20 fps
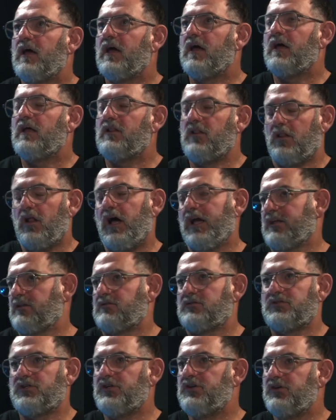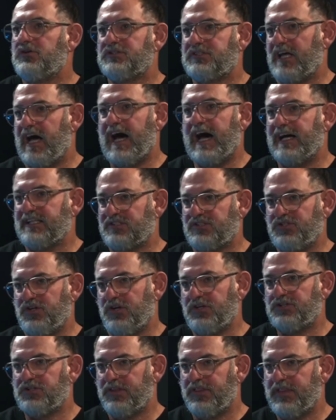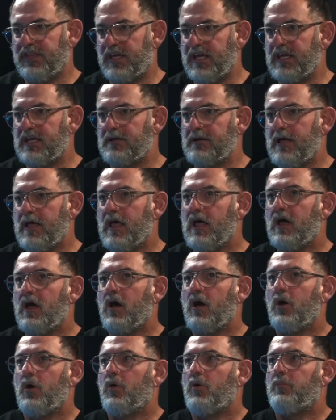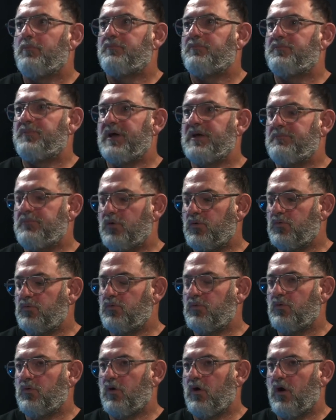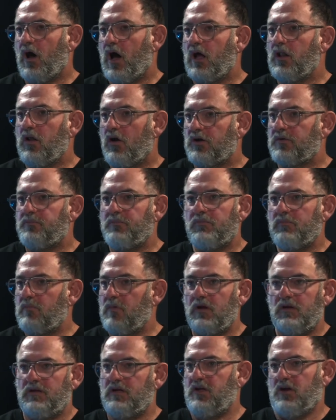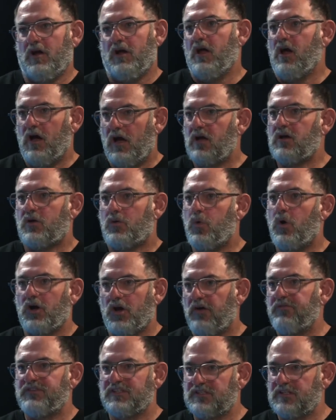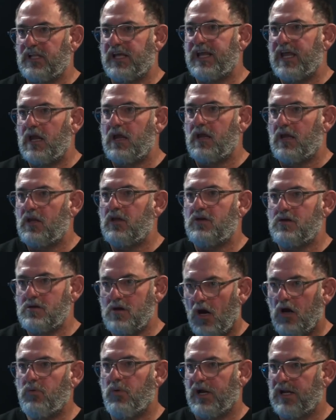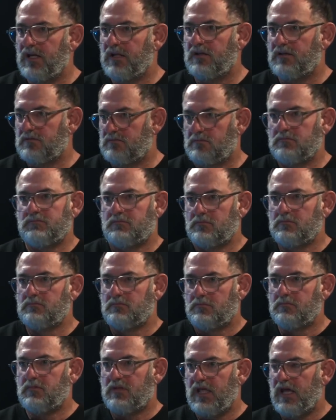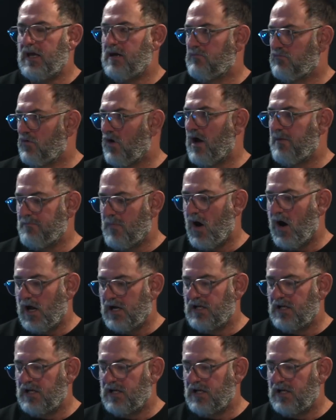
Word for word: it, like, to use the heart surgeon thing, people, a lot of, you know, quite obviously, no one in their right mind